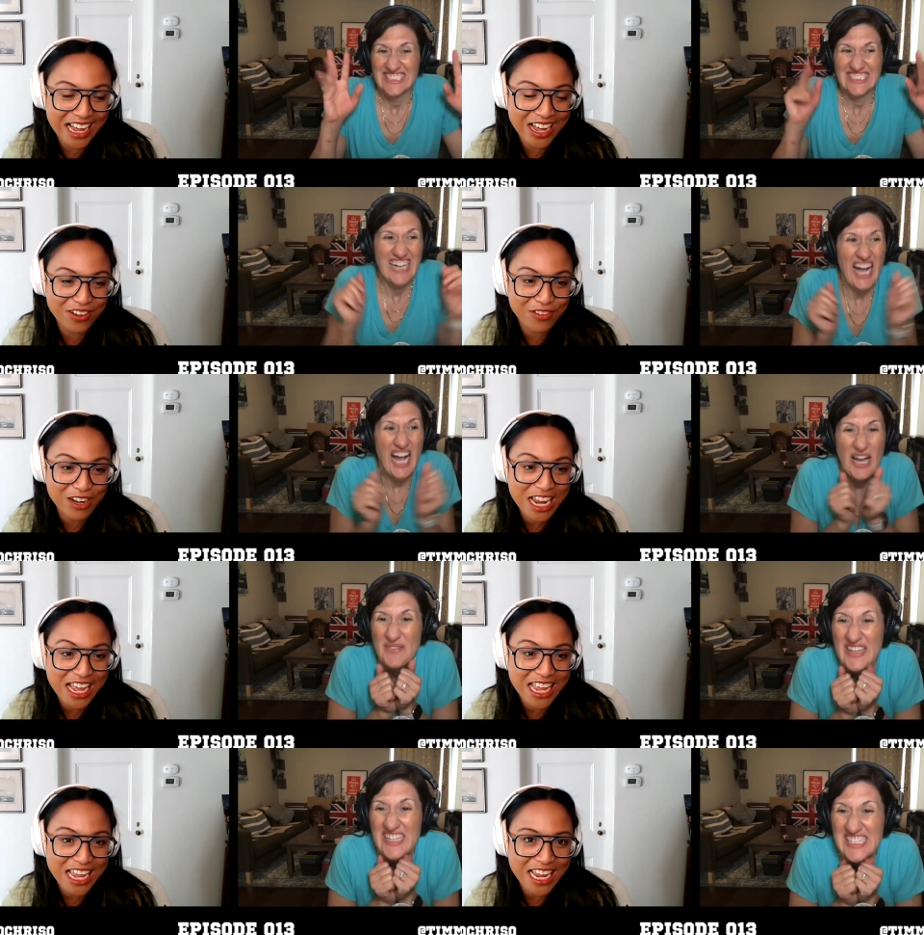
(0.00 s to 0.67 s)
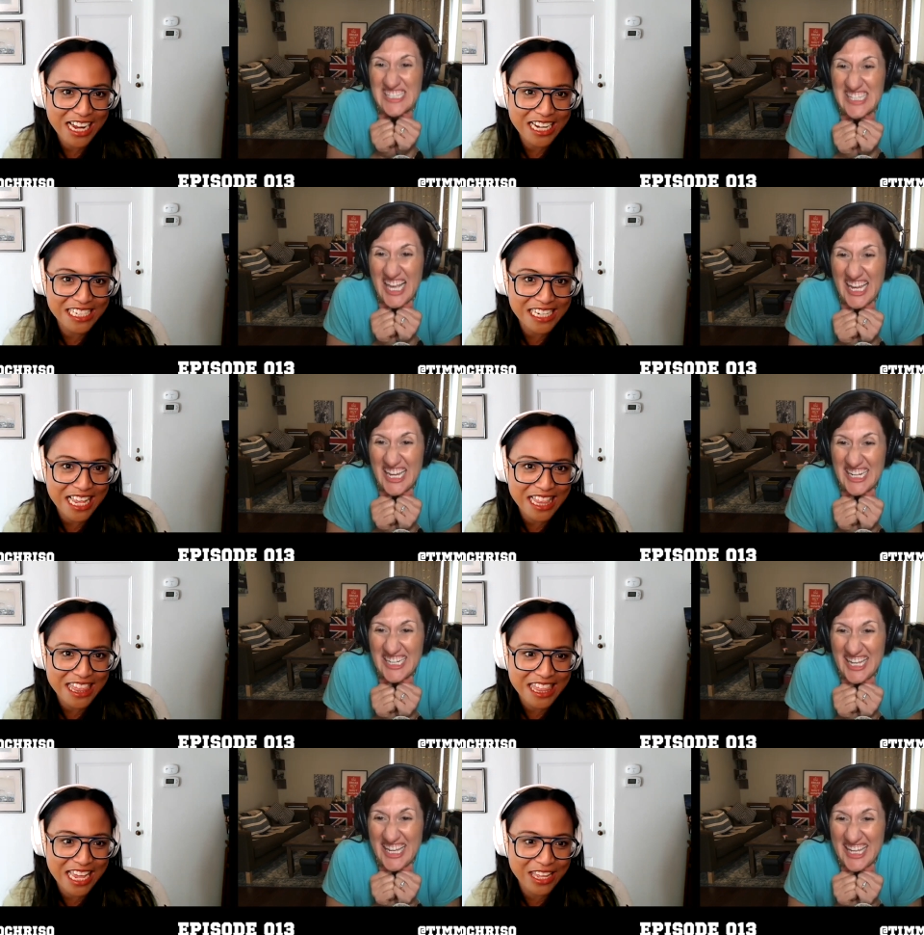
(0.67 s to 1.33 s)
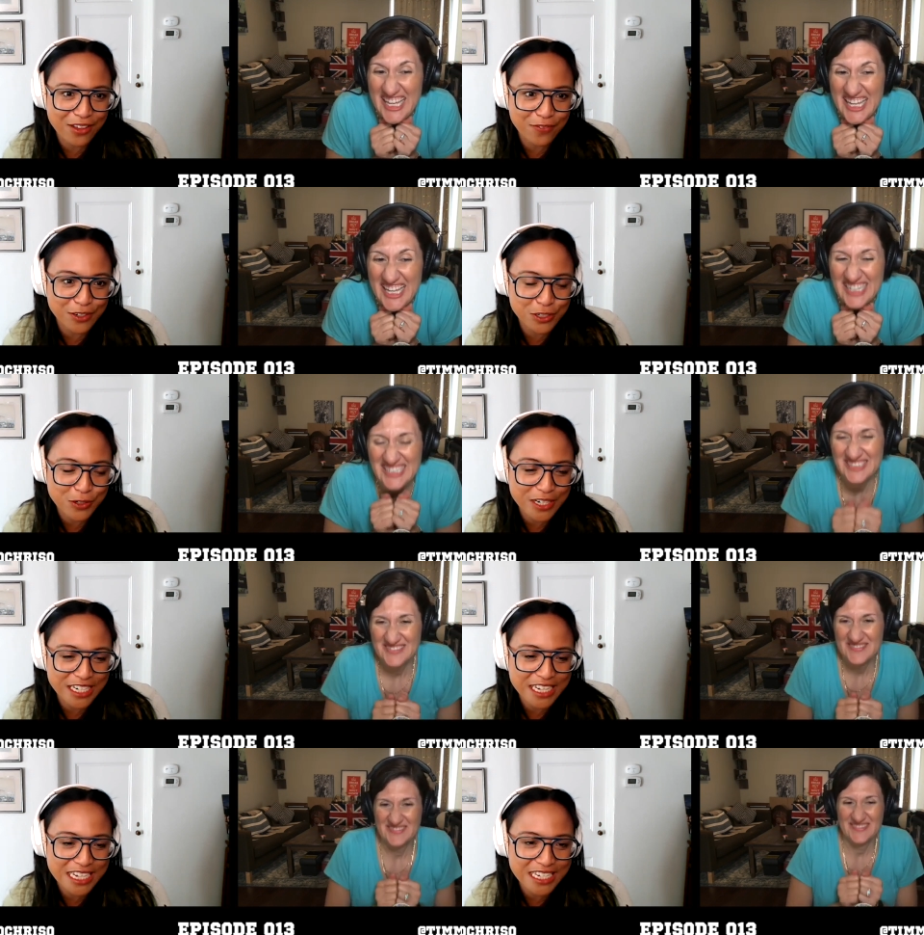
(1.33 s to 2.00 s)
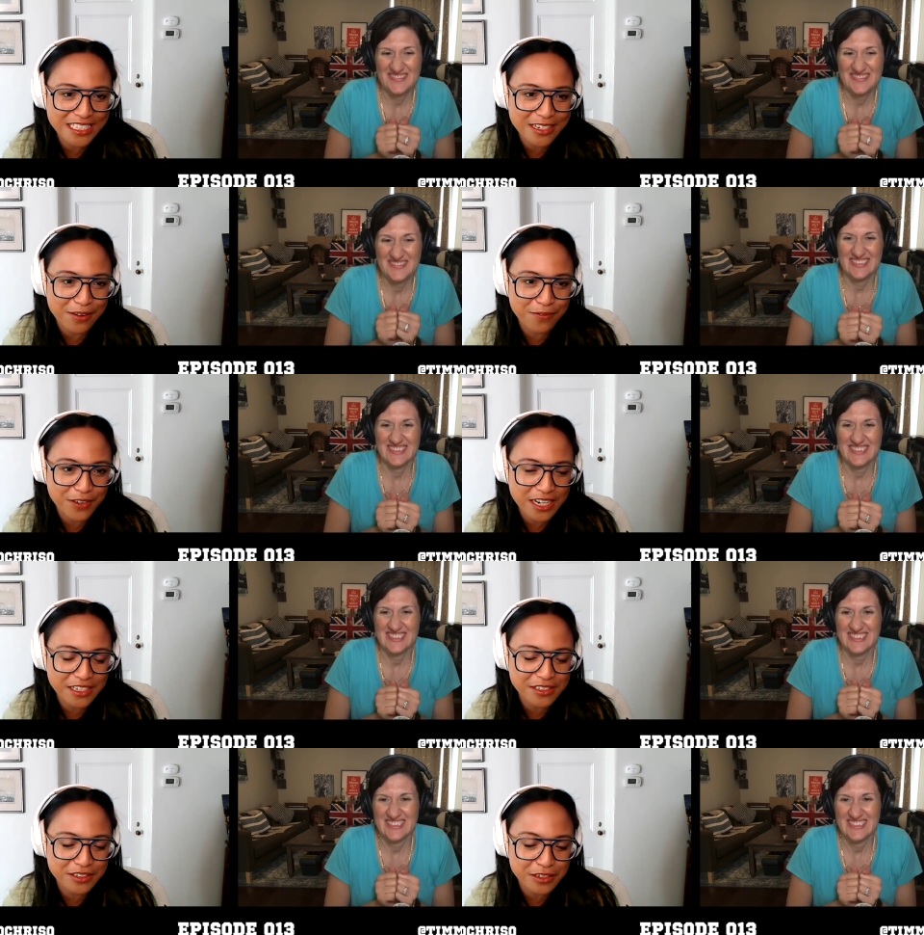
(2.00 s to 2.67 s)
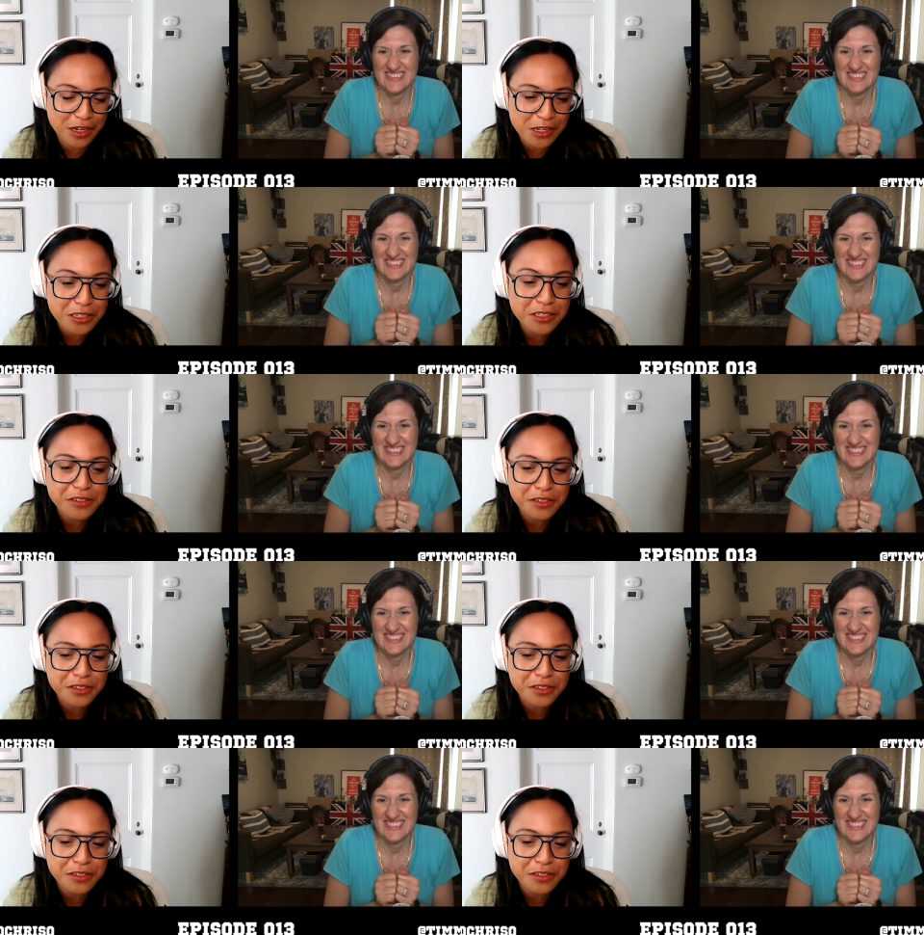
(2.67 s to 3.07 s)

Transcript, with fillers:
Speaker 1: All right. Excited. Thank you for joining us. Come find us on all the